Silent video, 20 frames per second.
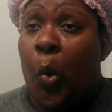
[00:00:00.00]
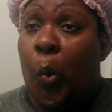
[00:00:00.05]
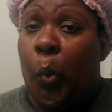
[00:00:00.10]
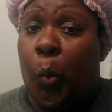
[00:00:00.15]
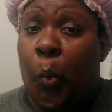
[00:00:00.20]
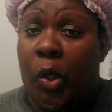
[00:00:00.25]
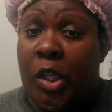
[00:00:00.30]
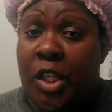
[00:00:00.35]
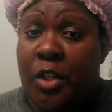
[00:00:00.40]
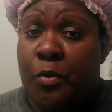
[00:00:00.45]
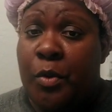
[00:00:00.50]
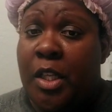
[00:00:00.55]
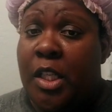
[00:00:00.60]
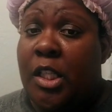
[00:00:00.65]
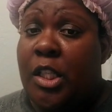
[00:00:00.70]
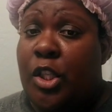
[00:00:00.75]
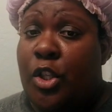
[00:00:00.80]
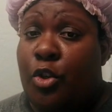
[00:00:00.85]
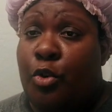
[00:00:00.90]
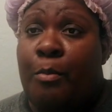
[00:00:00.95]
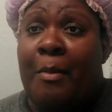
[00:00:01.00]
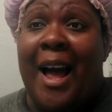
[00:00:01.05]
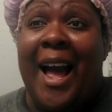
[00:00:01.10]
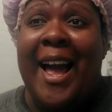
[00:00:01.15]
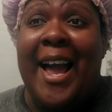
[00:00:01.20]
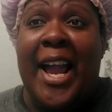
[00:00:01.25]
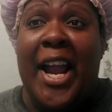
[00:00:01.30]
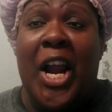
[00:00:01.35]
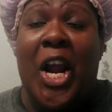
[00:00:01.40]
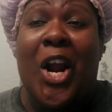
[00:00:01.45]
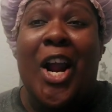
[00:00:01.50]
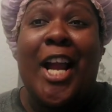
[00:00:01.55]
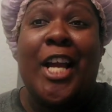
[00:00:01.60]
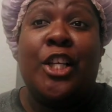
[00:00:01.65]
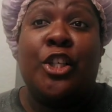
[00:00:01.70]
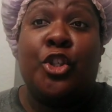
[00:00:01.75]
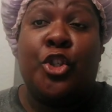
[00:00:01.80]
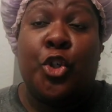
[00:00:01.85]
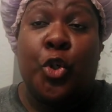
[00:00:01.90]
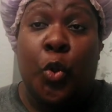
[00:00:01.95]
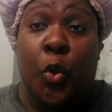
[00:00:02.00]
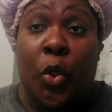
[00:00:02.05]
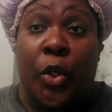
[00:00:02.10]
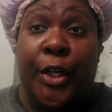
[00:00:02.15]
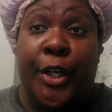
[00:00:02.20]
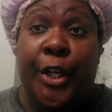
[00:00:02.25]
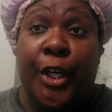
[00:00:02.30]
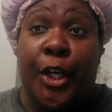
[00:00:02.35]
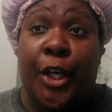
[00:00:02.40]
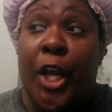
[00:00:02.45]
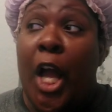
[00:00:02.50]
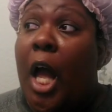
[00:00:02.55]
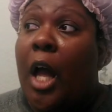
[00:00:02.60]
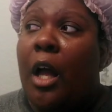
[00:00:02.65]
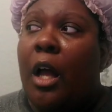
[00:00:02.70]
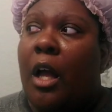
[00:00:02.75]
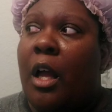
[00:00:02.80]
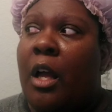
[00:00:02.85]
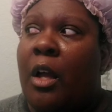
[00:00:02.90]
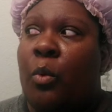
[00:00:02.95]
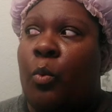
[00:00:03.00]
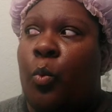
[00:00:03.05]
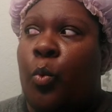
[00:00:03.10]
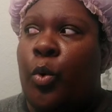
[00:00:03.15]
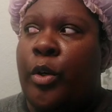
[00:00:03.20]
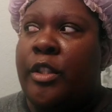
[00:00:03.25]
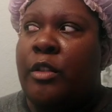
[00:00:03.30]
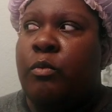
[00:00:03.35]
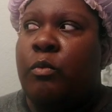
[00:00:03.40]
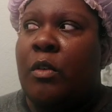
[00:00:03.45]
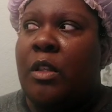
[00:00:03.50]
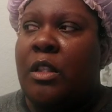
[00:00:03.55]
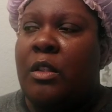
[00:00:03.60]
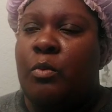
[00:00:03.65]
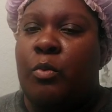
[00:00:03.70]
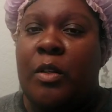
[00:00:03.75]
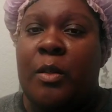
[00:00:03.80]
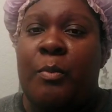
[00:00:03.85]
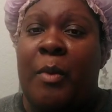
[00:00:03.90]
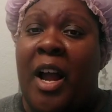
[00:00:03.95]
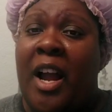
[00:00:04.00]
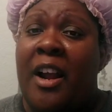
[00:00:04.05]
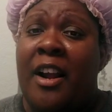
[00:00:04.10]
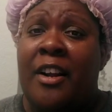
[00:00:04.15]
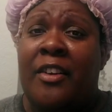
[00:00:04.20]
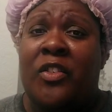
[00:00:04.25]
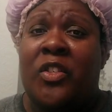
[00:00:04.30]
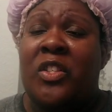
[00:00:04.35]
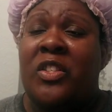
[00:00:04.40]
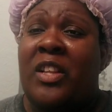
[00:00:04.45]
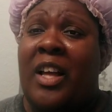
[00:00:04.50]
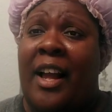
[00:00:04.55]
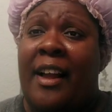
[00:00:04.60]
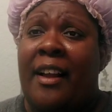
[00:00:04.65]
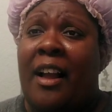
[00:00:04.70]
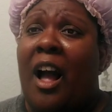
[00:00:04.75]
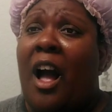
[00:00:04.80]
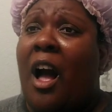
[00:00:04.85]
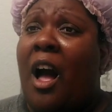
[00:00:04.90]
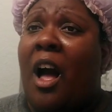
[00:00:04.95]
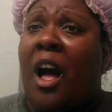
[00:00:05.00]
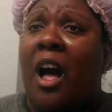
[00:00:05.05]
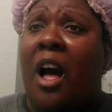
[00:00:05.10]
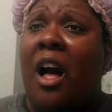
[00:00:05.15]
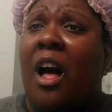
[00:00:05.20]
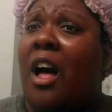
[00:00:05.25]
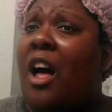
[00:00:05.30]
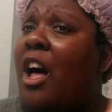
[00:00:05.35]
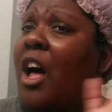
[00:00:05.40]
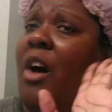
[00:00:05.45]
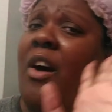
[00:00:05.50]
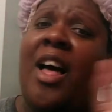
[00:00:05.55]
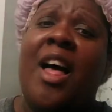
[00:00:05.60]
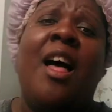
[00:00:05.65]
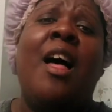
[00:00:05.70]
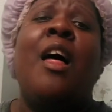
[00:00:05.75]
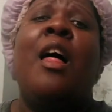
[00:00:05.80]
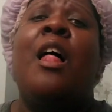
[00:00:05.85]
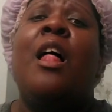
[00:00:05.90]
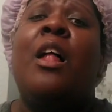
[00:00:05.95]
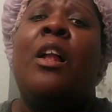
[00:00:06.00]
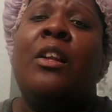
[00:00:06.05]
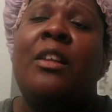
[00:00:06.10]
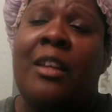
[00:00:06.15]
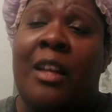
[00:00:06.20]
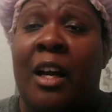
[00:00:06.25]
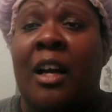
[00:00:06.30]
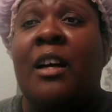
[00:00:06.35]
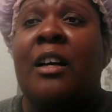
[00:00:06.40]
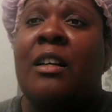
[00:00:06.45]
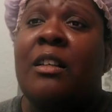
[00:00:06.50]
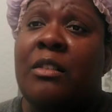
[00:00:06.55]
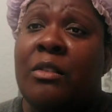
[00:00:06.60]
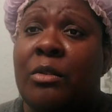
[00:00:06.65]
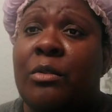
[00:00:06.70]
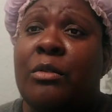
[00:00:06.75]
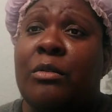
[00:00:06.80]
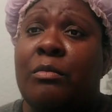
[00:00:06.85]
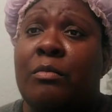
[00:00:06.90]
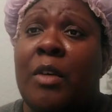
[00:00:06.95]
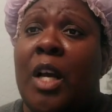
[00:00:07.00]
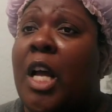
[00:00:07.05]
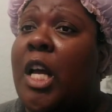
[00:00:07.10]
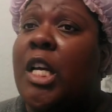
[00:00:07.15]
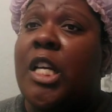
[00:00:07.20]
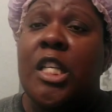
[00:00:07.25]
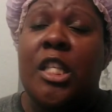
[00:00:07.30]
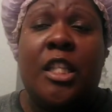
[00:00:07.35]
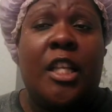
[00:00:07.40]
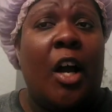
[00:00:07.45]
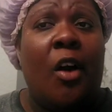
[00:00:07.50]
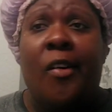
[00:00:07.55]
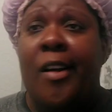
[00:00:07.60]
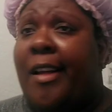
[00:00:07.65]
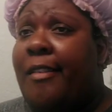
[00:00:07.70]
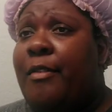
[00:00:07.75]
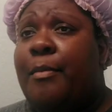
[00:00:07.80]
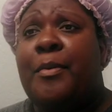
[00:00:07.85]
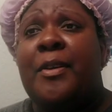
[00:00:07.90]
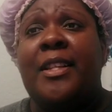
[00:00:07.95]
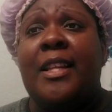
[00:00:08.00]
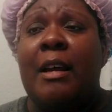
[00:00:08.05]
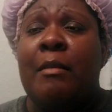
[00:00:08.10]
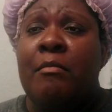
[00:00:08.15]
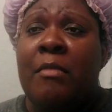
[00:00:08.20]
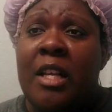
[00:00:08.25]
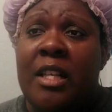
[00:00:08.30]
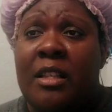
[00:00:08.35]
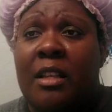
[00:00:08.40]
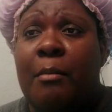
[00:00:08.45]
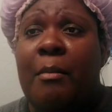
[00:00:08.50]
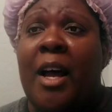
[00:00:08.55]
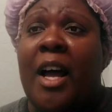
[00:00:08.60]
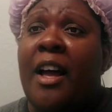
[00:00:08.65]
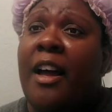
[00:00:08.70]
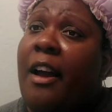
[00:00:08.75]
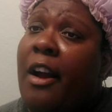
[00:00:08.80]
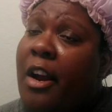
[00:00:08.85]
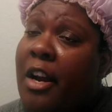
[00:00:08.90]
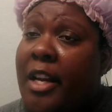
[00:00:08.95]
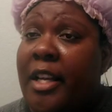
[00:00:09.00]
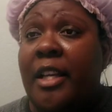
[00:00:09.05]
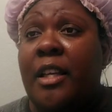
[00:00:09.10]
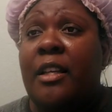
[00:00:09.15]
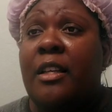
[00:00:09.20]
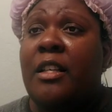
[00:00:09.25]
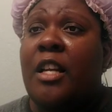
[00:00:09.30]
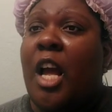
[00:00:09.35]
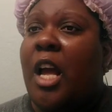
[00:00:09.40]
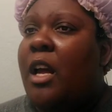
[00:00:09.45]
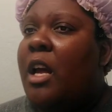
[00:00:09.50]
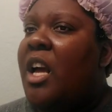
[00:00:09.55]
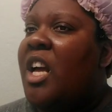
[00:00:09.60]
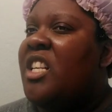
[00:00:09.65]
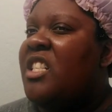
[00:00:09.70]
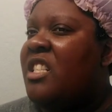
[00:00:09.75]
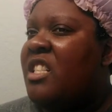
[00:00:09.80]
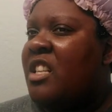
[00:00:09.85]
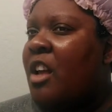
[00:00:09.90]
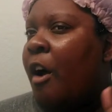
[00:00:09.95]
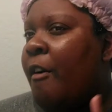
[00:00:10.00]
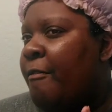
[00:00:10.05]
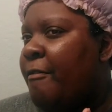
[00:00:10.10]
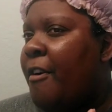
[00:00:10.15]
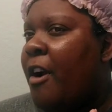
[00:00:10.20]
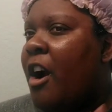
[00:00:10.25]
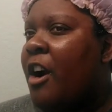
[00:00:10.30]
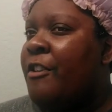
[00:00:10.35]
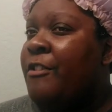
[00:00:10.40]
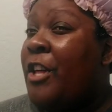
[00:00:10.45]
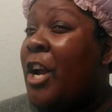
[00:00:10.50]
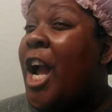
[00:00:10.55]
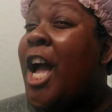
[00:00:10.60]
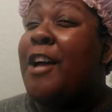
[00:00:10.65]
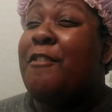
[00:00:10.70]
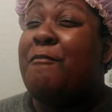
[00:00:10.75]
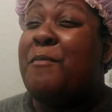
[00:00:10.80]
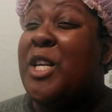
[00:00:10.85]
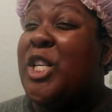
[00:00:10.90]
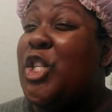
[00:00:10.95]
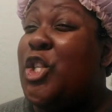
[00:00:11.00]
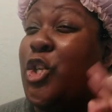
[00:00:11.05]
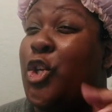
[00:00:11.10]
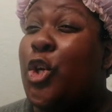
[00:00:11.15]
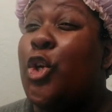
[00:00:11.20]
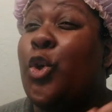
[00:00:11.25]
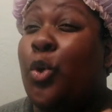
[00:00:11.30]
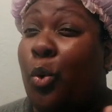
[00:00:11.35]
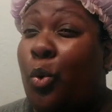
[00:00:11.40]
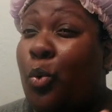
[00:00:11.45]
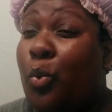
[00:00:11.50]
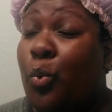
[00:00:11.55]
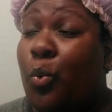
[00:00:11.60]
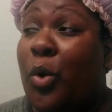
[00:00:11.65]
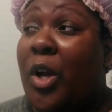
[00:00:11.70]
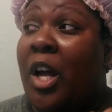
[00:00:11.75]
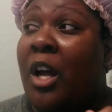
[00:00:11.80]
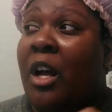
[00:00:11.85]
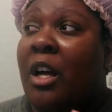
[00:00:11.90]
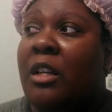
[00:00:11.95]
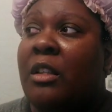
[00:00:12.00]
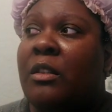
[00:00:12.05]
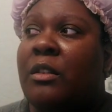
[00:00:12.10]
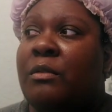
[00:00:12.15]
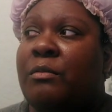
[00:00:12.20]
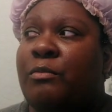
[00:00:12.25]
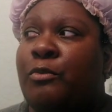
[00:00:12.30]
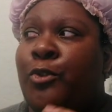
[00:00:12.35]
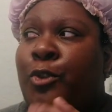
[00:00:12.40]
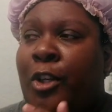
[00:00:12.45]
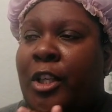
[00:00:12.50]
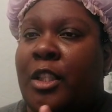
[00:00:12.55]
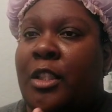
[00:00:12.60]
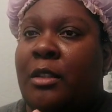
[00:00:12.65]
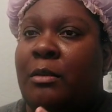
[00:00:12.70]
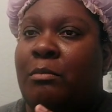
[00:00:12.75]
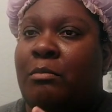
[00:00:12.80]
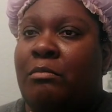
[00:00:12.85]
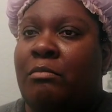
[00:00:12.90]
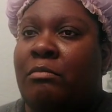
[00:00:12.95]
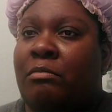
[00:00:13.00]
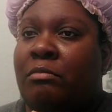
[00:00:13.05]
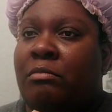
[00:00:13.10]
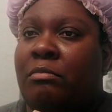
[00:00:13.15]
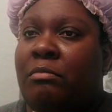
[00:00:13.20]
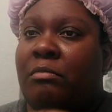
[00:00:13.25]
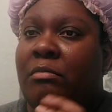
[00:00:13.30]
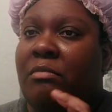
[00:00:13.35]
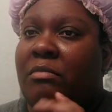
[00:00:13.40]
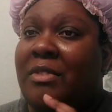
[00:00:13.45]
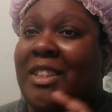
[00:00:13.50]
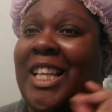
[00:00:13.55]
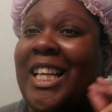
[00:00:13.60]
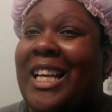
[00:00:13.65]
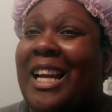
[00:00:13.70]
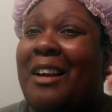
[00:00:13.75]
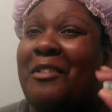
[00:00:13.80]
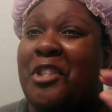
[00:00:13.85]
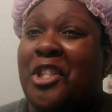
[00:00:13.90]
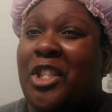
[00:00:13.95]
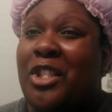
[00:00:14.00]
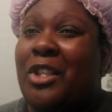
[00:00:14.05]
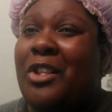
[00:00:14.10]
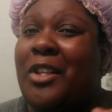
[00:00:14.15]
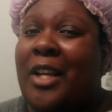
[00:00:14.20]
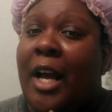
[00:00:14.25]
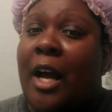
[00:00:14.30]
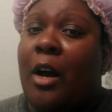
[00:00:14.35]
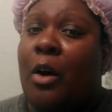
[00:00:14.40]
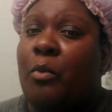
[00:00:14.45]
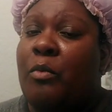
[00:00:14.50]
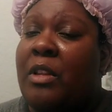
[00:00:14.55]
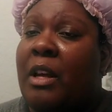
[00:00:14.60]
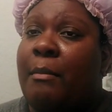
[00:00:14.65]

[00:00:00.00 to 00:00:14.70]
Which ones do my hair enjoy, and which ones was my hair just like, oh hell no, don't ever put that mess in my hair again? And so far, there have been two from that have stood out